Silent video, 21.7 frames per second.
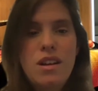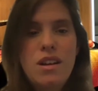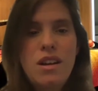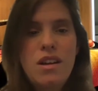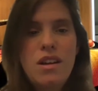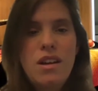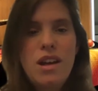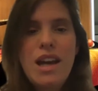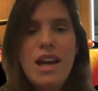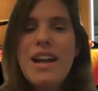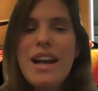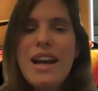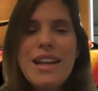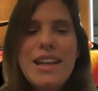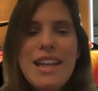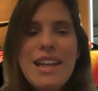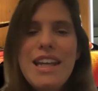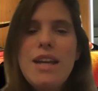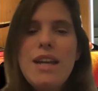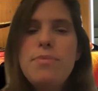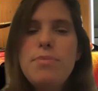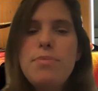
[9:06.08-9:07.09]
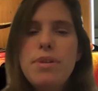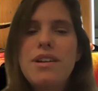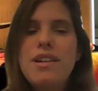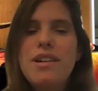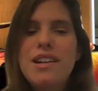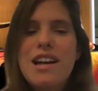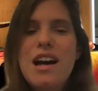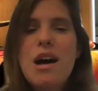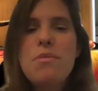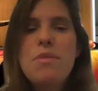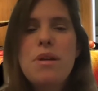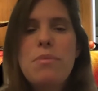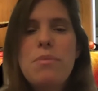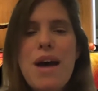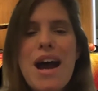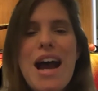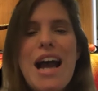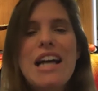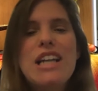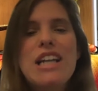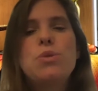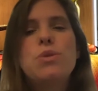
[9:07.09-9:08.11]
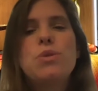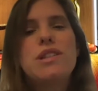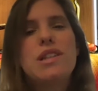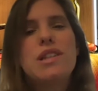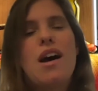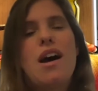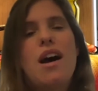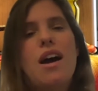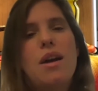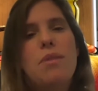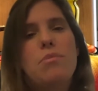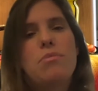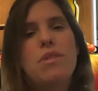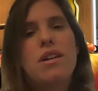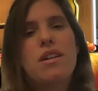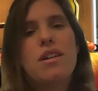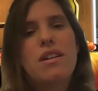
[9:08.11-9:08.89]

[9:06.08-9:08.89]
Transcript: And I keep coming back to a time